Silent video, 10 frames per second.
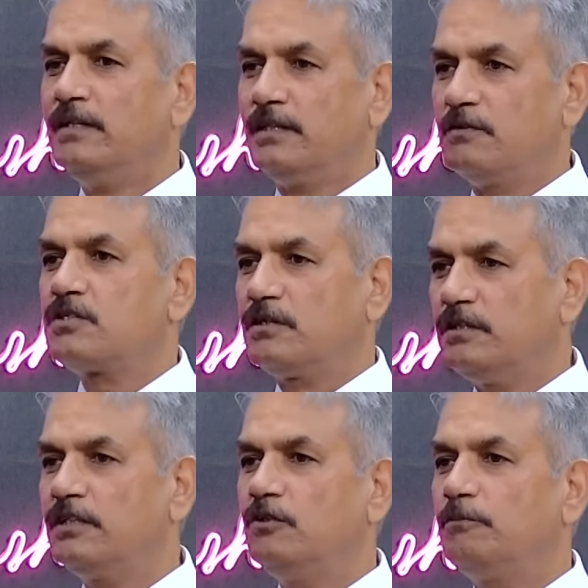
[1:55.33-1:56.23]
There were a certain
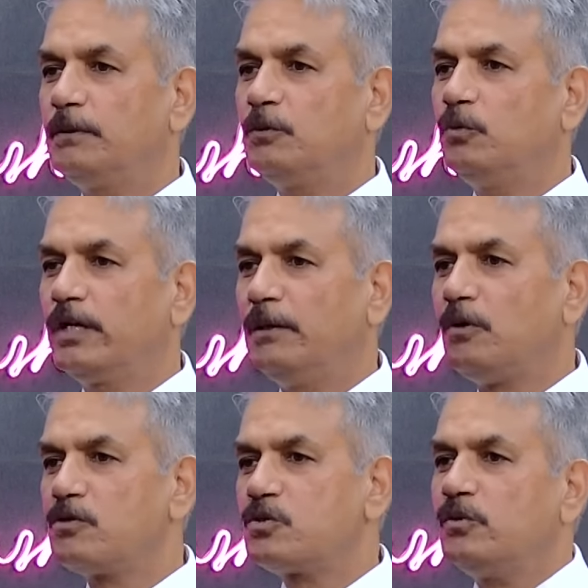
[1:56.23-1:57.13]
degree of people who came
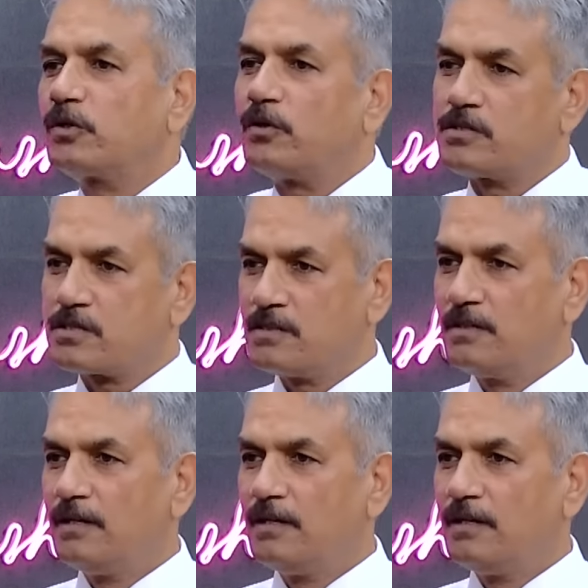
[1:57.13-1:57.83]
also across